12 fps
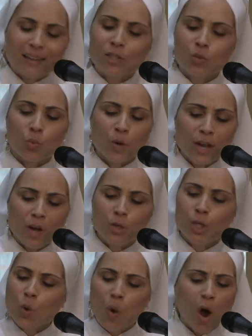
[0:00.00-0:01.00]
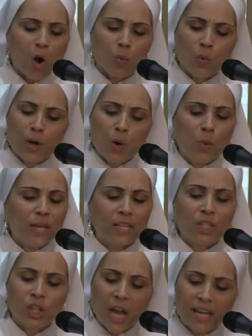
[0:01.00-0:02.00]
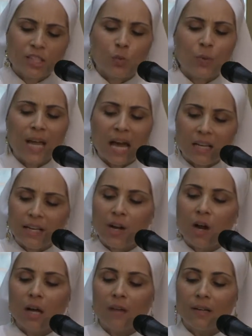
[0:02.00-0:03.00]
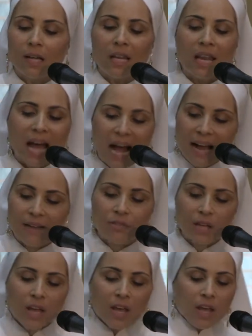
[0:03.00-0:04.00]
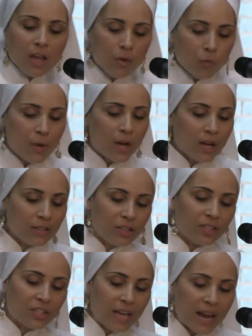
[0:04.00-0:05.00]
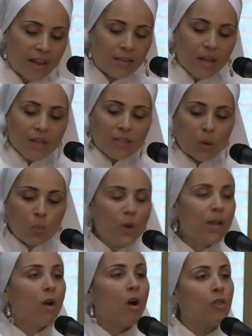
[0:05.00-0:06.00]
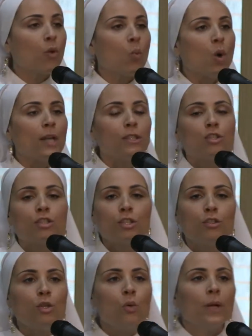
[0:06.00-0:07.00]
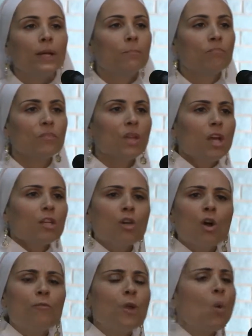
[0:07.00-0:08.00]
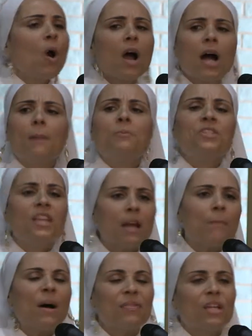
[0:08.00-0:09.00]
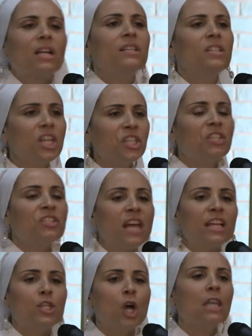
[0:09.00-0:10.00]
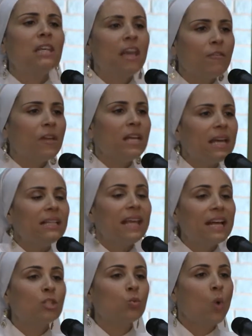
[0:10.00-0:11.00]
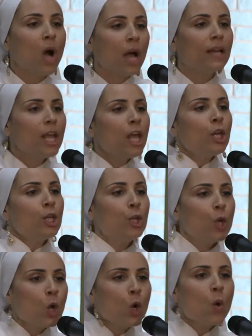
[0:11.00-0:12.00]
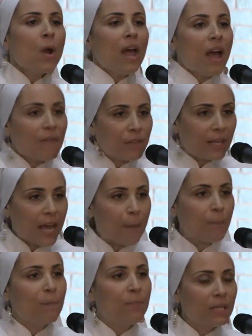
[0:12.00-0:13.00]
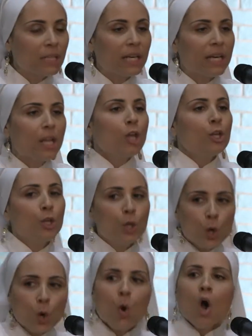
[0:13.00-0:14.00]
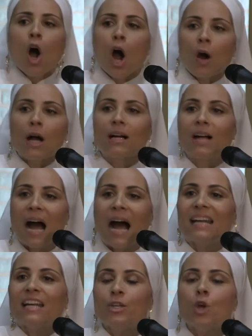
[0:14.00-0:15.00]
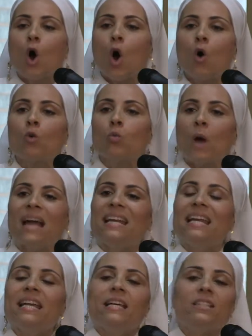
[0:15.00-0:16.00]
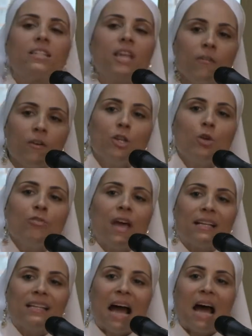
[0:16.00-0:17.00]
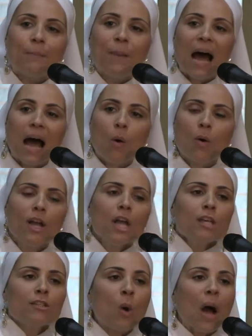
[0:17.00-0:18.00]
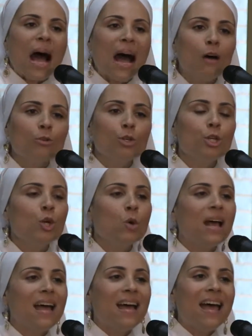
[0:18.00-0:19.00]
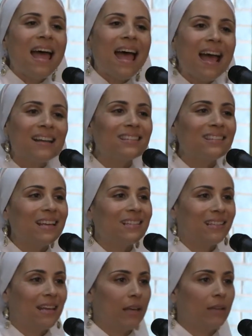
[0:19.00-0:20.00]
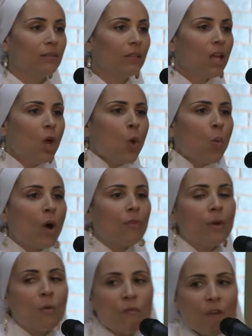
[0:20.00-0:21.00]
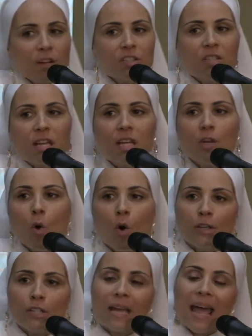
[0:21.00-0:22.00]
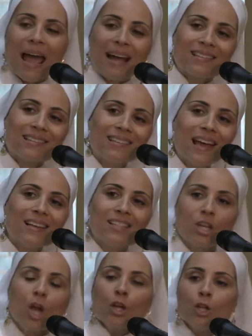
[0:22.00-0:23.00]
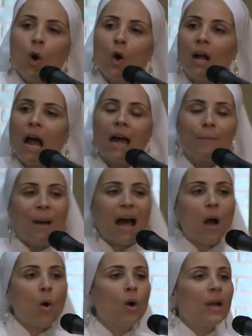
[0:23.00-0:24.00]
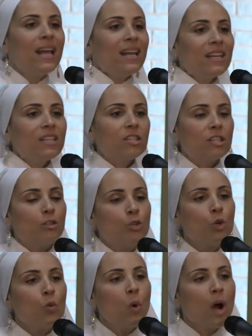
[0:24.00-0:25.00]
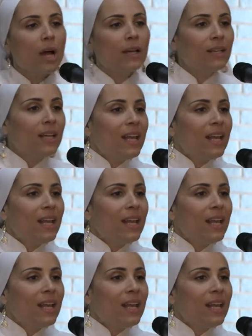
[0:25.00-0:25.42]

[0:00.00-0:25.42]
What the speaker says: is real, you are real, we can change the reality of our lives if we understand that we are the ones to do it. So if you are upset about the conditions that you're living in, guess what? You have the capability. You are a God in your own right. He has given you that God power. So how do you access it? Well, the first thing in order to access your God power is to do what?